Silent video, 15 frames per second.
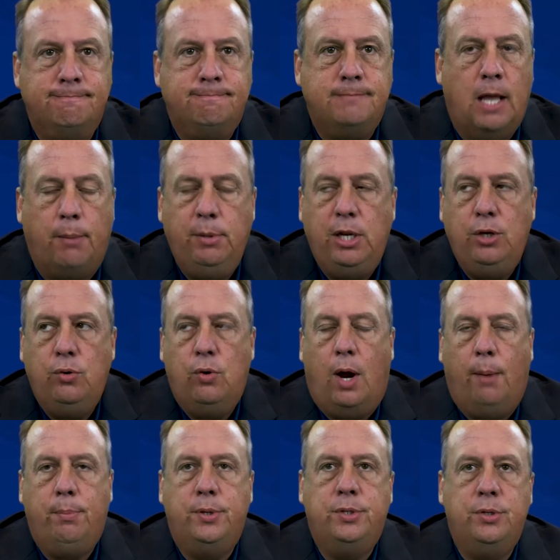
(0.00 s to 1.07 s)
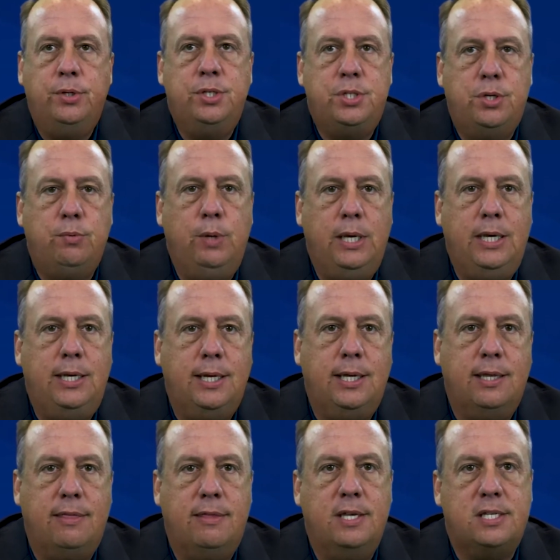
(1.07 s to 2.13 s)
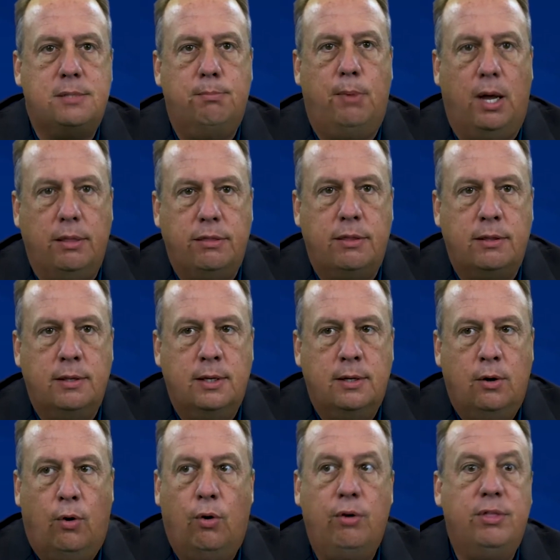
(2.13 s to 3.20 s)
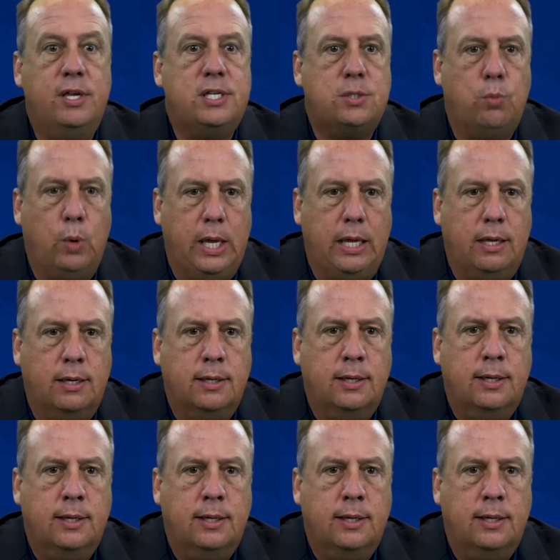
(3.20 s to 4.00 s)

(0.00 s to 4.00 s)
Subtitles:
How many new opportunities do we need to get this month or this week?